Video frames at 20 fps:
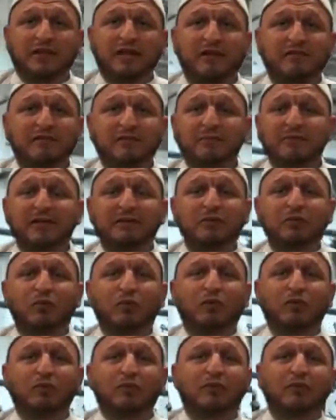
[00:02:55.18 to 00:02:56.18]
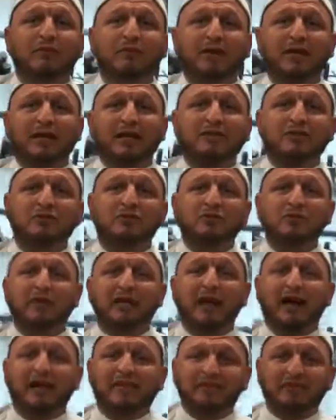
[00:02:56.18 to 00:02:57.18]
government. What else do we
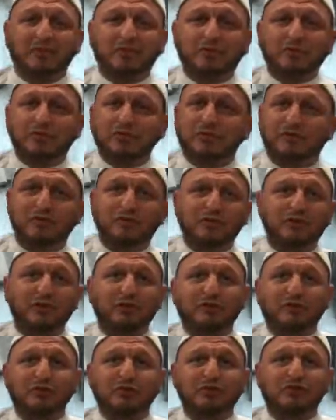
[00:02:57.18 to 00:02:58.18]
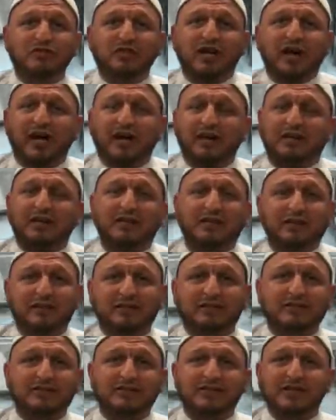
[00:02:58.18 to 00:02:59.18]
have to use if we don't use the Akhirah?
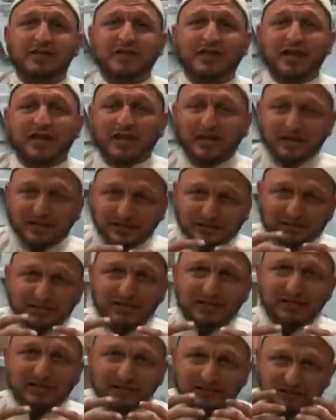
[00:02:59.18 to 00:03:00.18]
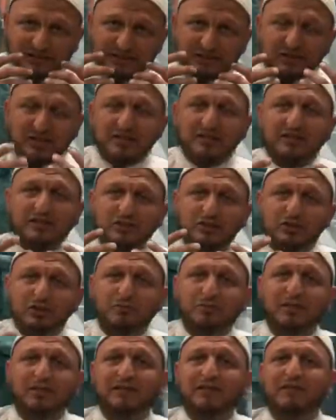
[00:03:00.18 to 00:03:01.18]
It is the thing that you're
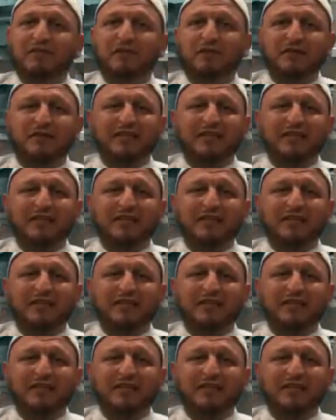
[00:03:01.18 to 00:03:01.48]
building for